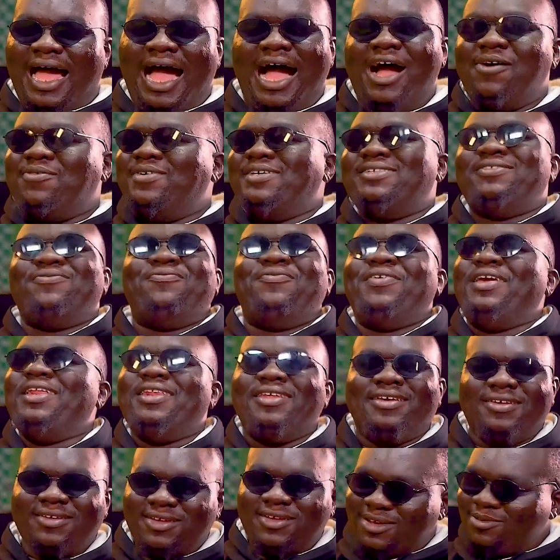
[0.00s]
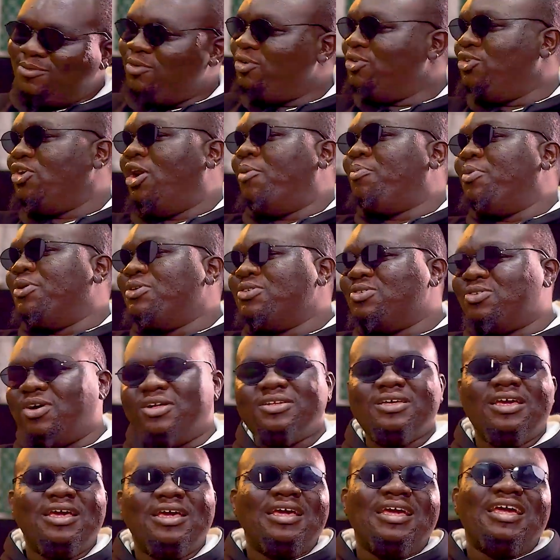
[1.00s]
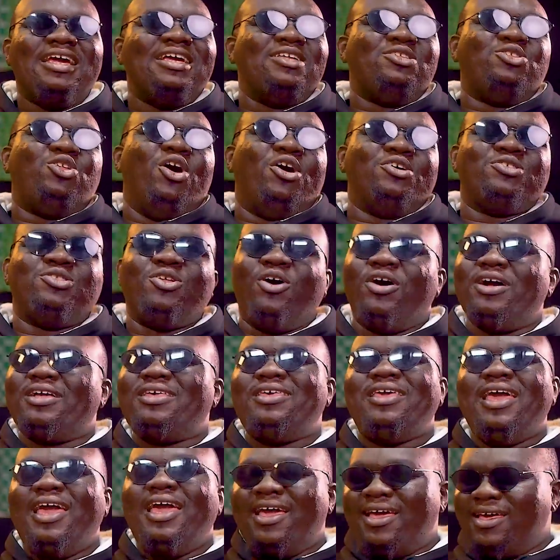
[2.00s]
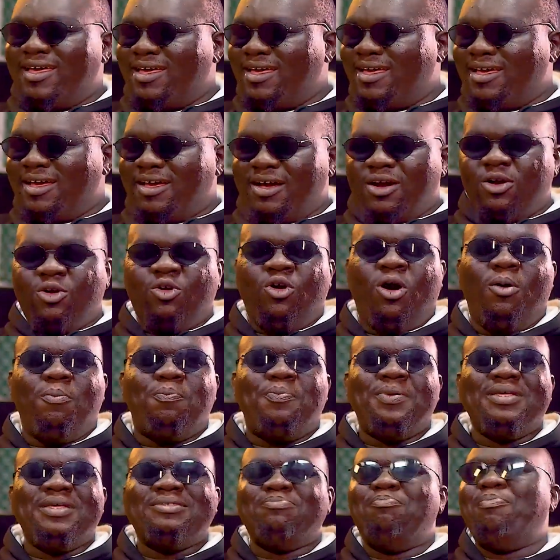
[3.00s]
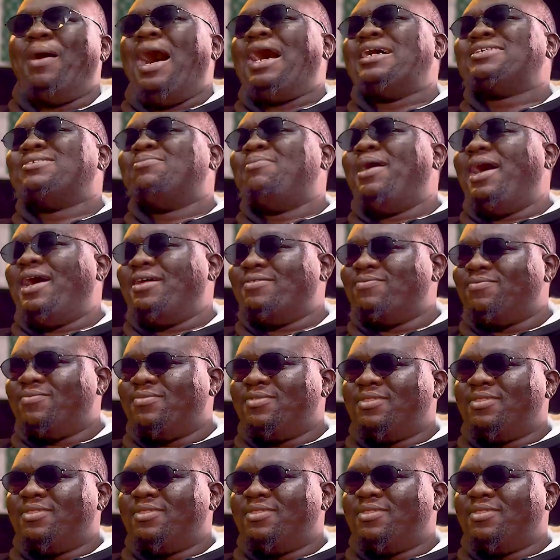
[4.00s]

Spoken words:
how he's feeling, who the opposition, he does not care. Complete bagsman.